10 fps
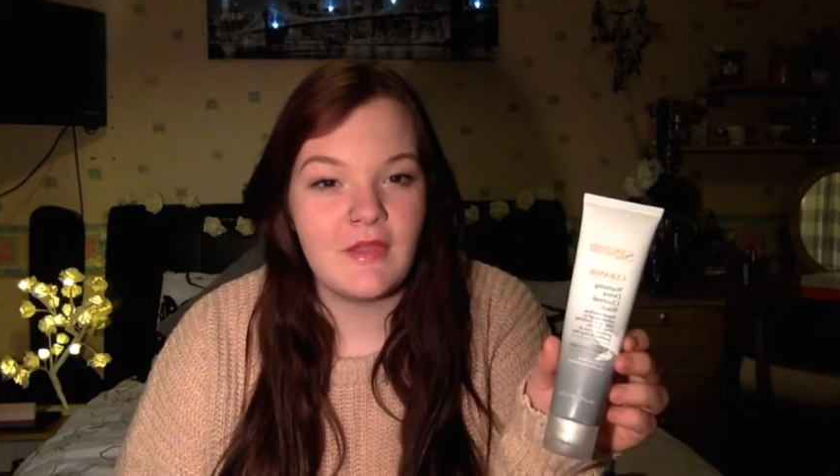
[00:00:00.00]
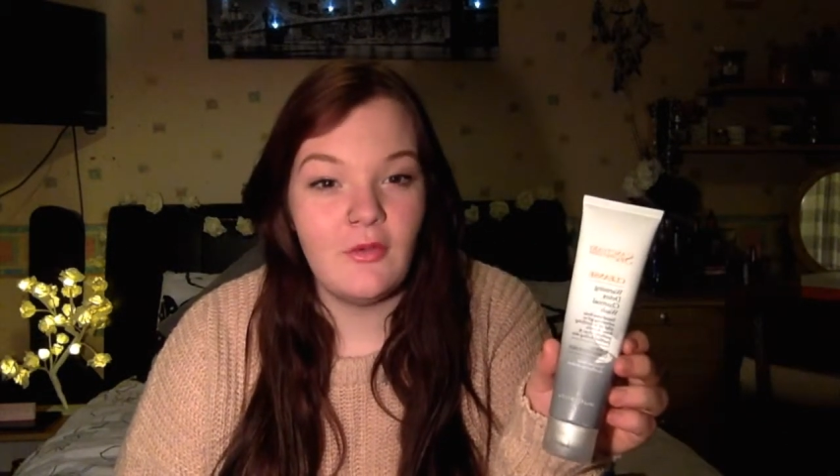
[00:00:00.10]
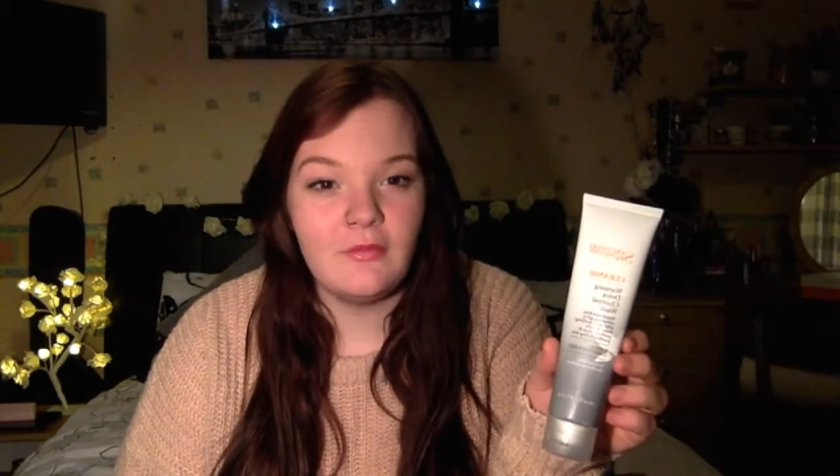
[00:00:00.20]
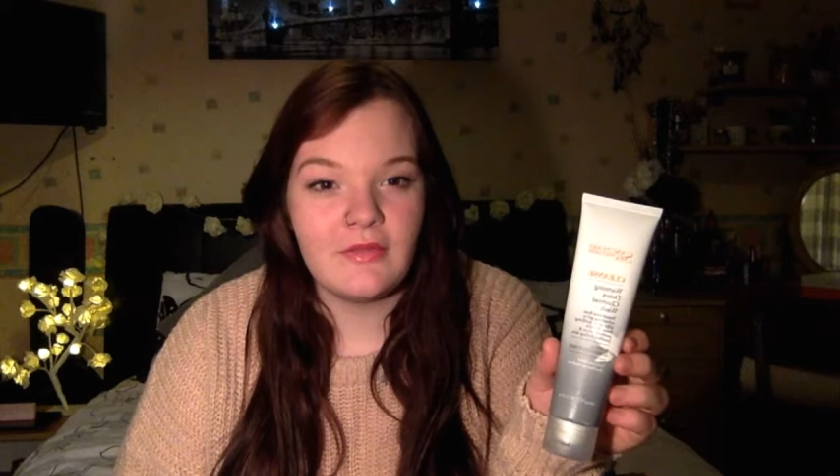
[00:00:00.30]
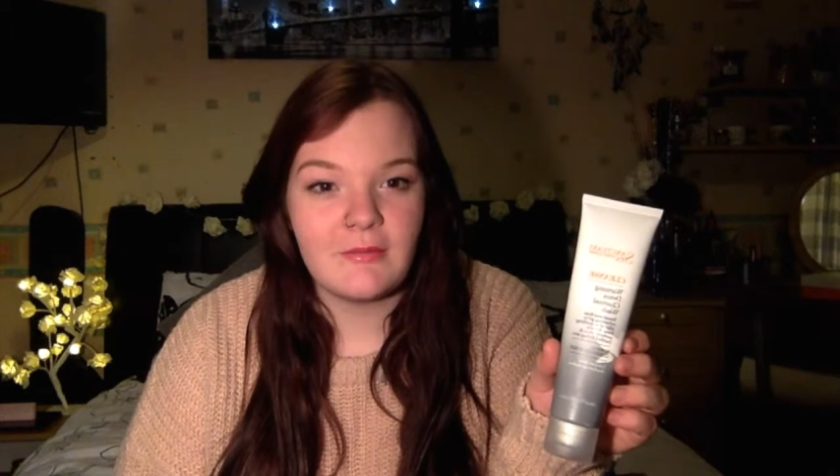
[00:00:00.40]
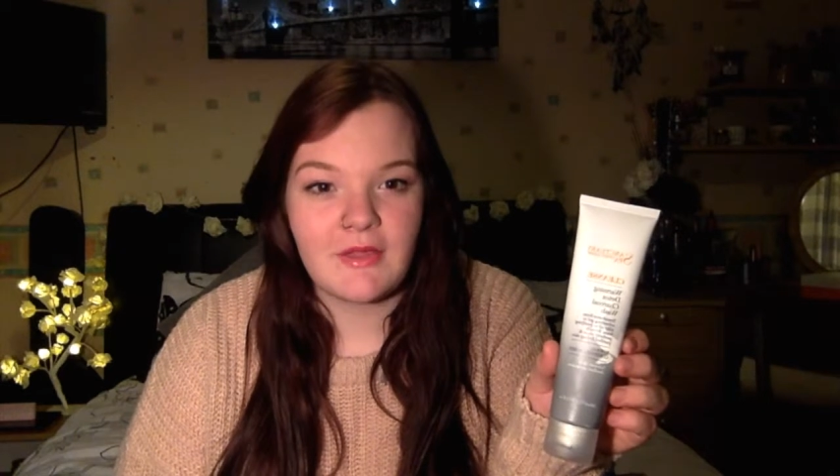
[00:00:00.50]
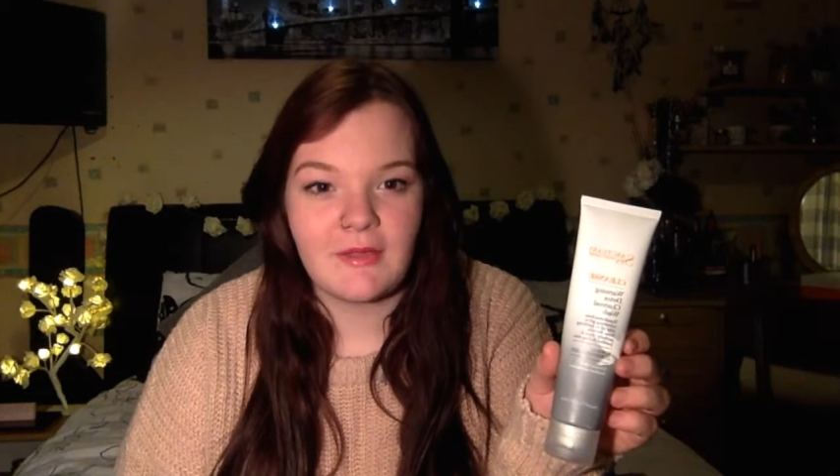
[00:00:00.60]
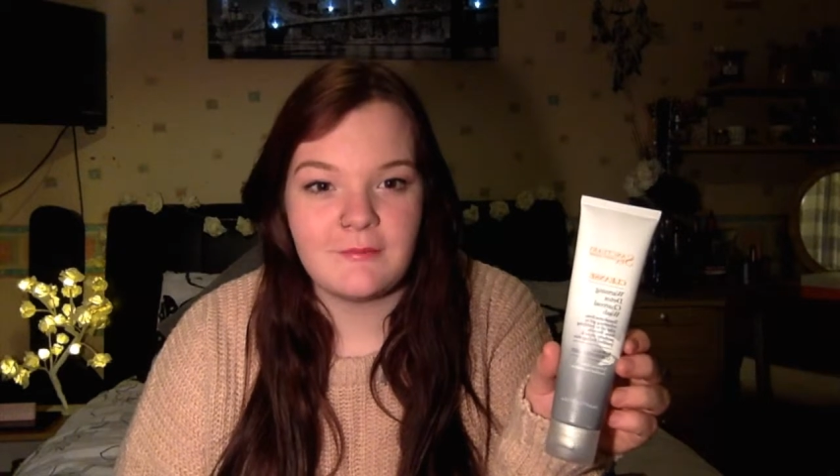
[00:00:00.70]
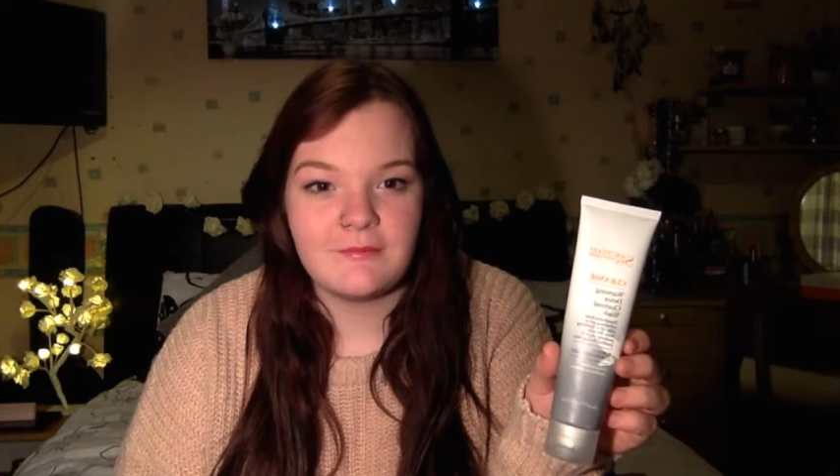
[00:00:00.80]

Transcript: Oh, there we go.